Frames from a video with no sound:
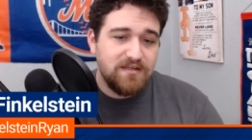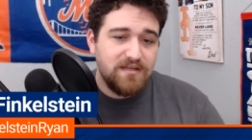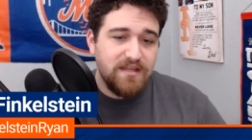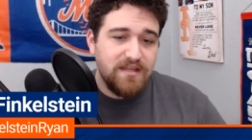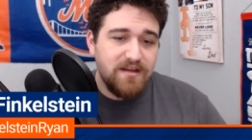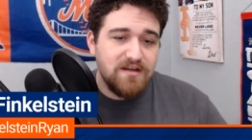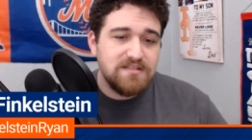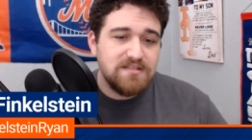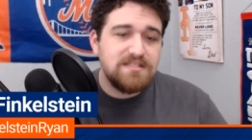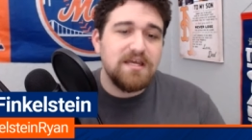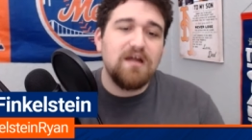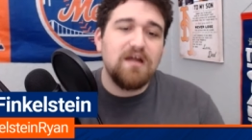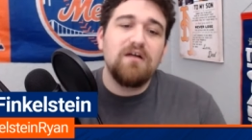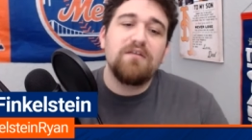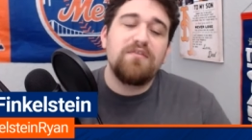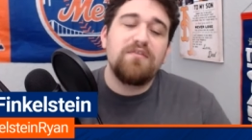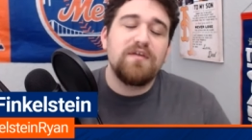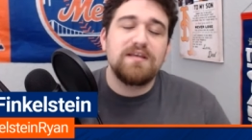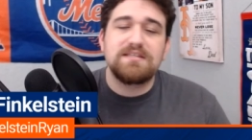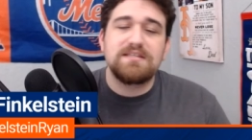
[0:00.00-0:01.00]
Here's the
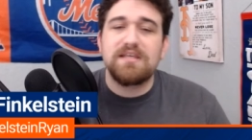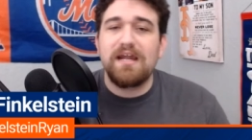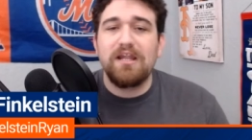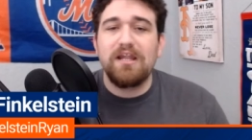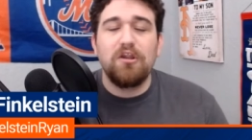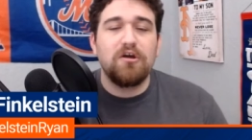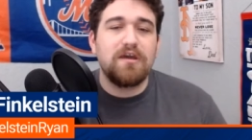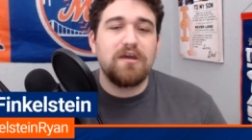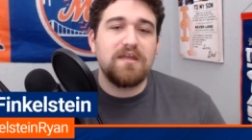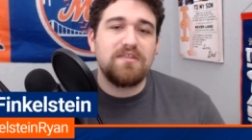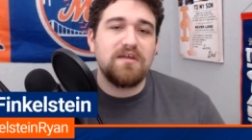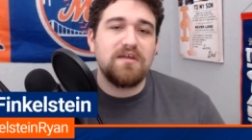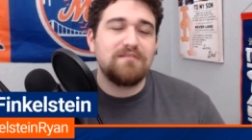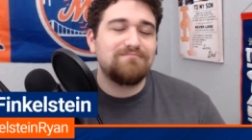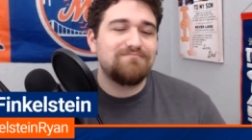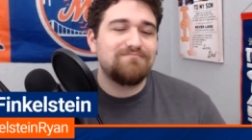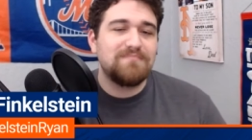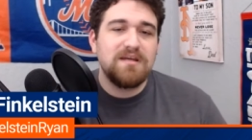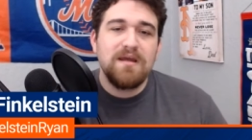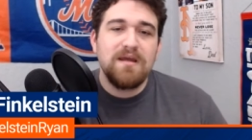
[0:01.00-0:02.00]
other things that I look at that
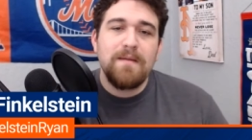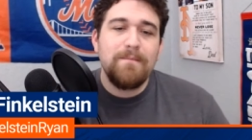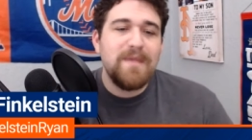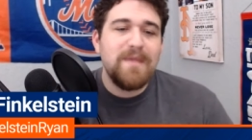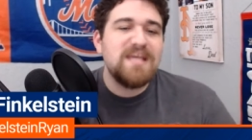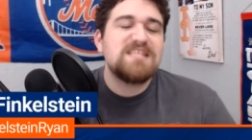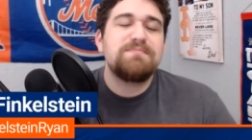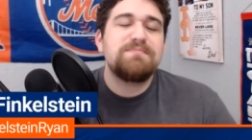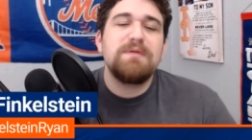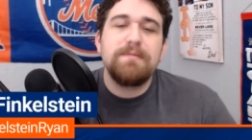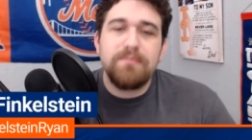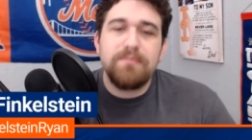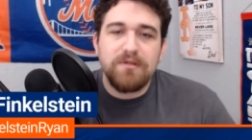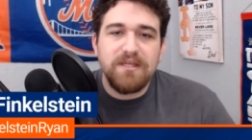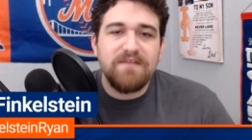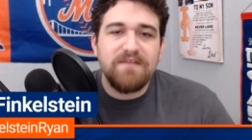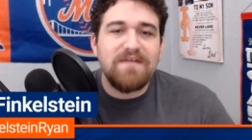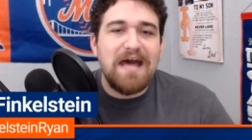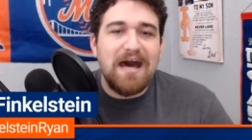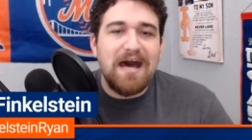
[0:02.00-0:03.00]
makes me
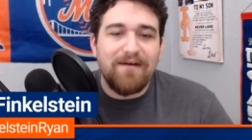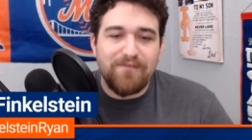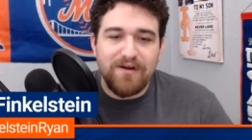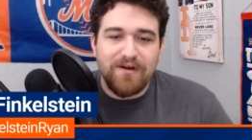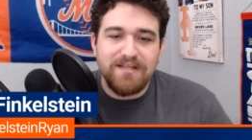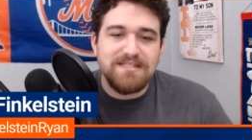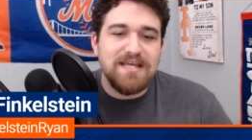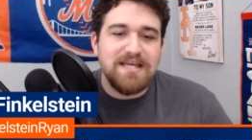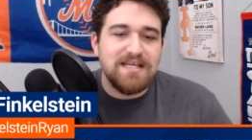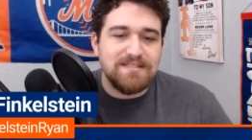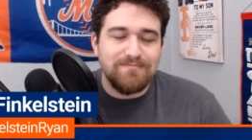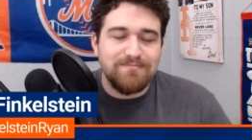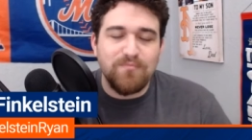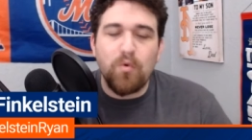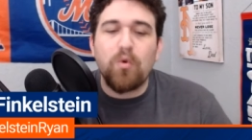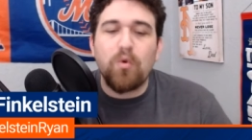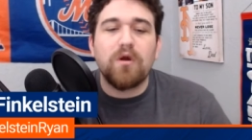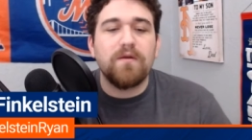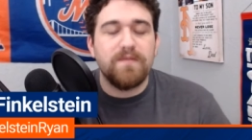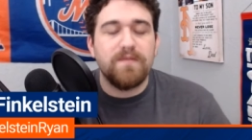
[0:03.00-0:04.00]
believe Alvarez has
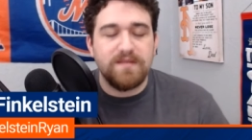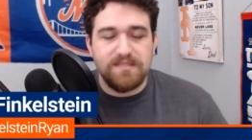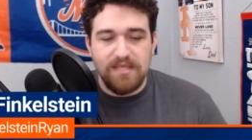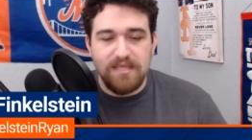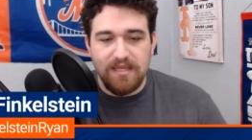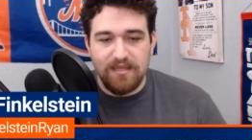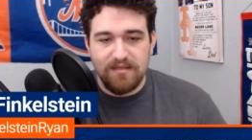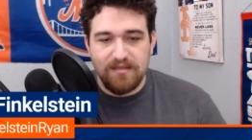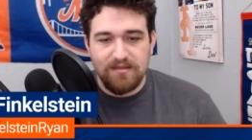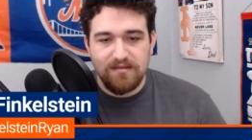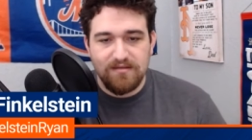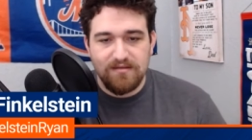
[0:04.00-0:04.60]
more in the tank.